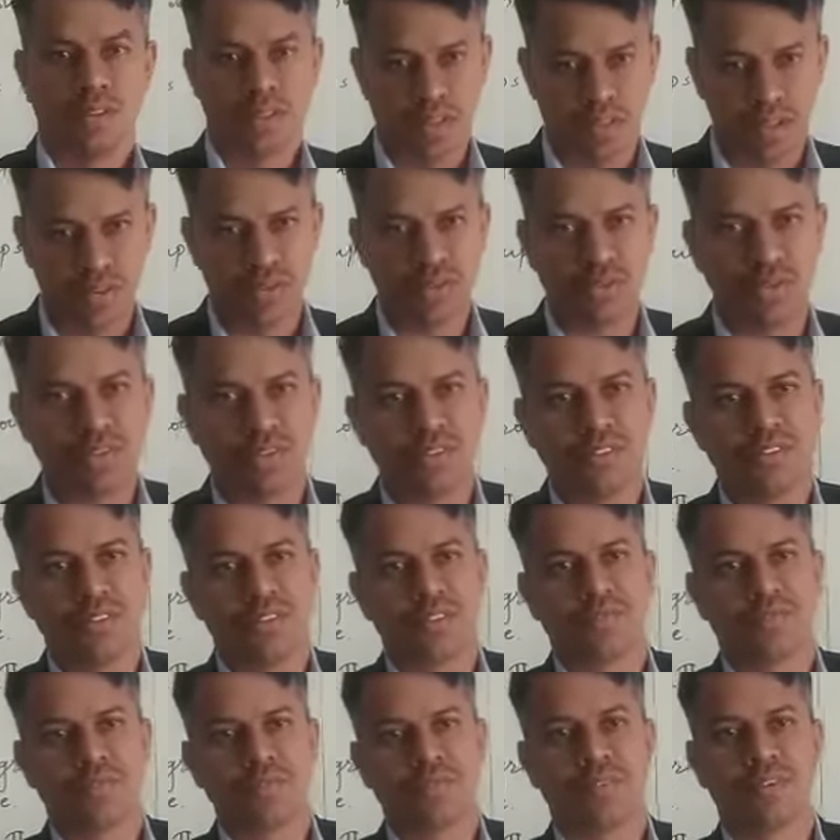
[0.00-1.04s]
Hello students,
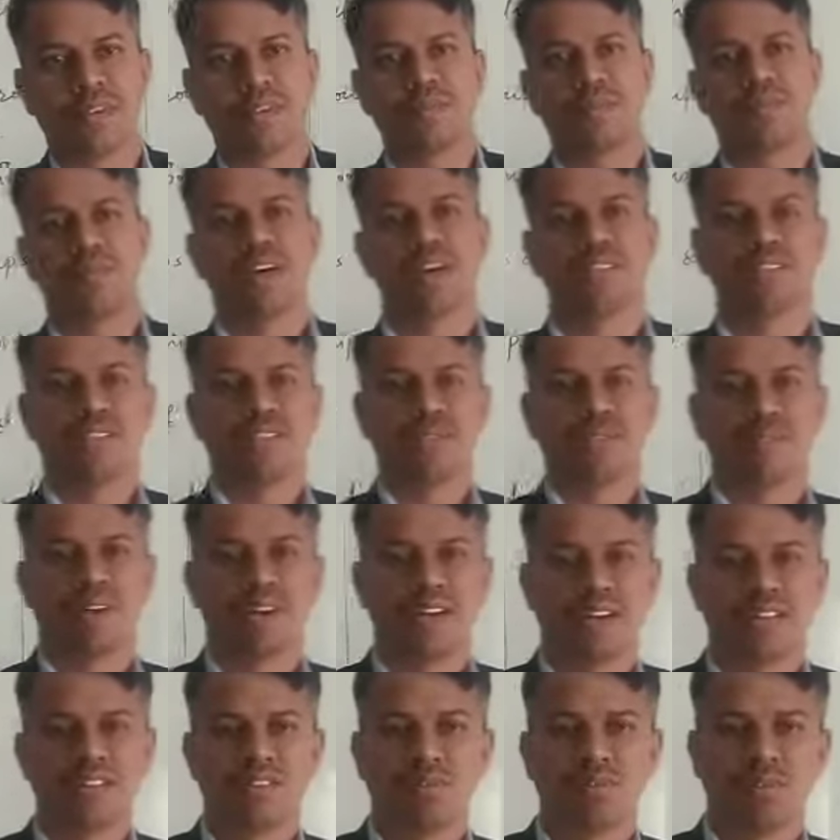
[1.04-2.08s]
myself
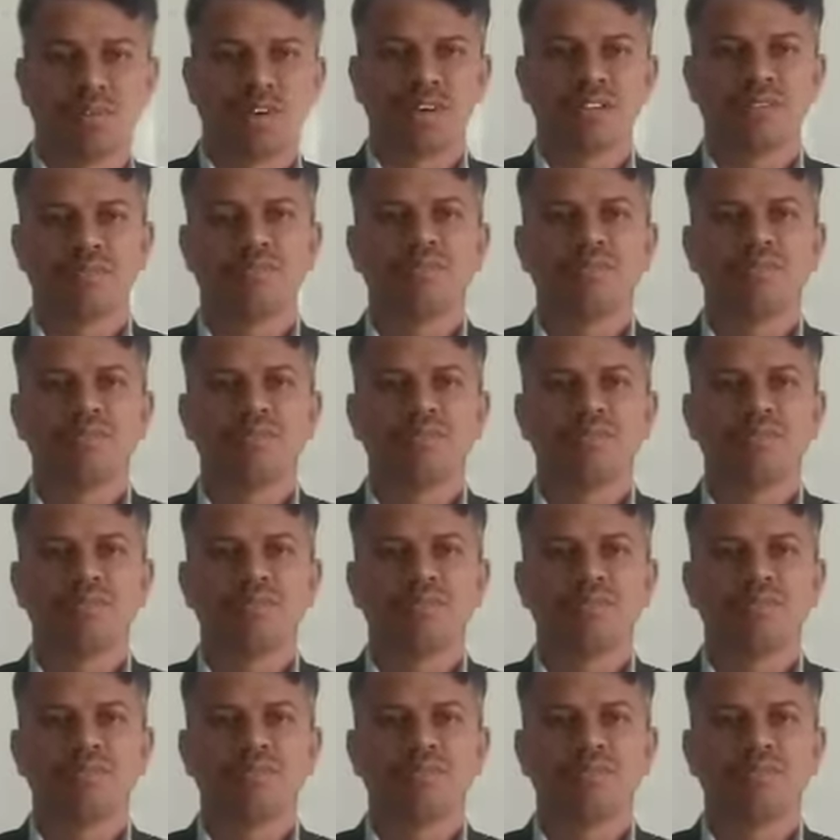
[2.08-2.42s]
Narayan Chaure.